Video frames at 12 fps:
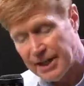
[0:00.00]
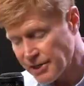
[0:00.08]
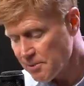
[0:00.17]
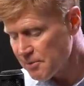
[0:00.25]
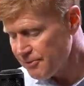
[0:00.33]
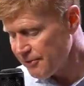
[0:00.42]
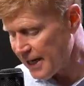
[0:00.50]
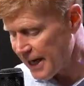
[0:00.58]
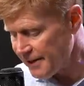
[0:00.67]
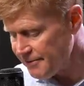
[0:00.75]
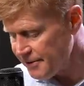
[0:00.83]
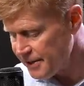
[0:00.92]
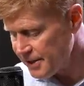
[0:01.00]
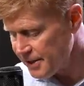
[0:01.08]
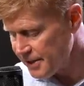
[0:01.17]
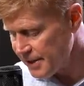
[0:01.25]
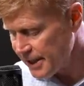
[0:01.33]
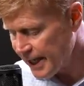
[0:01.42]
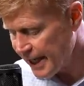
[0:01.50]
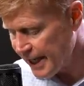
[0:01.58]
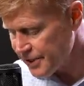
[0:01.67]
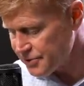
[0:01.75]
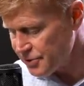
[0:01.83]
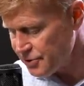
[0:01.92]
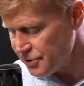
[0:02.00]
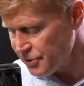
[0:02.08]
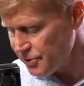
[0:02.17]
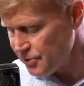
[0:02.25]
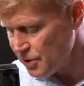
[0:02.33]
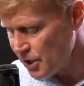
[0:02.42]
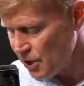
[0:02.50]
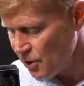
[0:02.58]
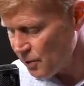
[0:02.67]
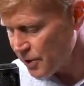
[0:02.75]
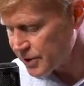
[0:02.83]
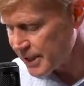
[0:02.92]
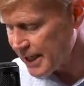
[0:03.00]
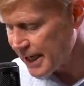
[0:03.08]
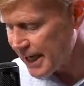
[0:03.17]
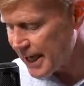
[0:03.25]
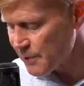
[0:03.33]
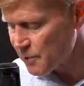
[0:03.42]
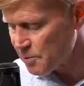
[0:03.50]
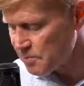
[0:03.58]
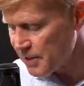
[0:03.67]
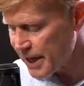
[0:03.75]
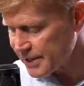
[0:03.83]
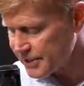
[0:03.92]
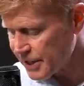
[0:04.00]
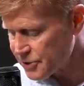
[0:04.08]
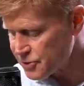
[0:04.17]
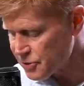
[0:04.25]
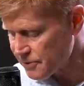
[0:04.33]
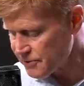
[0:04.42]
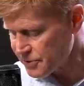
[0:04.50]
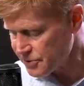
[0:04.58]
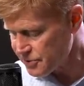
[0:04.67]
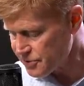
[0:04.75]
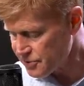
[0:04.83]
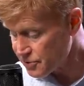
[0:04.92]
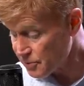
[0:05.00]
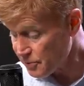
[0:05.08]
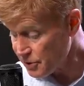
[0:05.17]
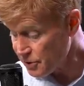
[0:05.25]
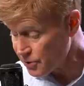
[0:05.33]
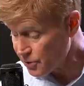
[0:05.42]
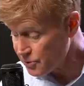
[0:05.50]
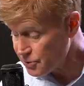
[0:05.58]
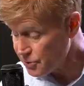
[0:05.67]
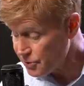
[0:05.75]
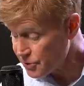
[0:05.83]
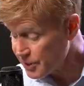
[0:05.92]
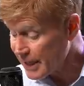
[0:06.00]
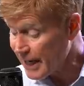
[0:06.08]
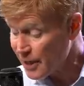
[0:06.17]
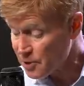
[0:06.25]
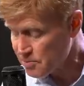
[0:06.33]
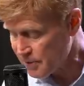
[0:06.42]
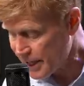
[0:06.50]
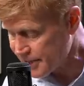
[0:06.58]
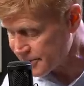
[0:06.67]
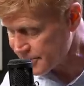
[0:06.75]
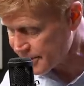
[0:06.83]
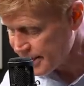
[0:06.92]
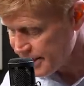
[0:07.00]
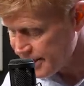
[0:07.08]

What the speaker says: Now, number five has to do with chiropractic services. So when you go to your chiropractor,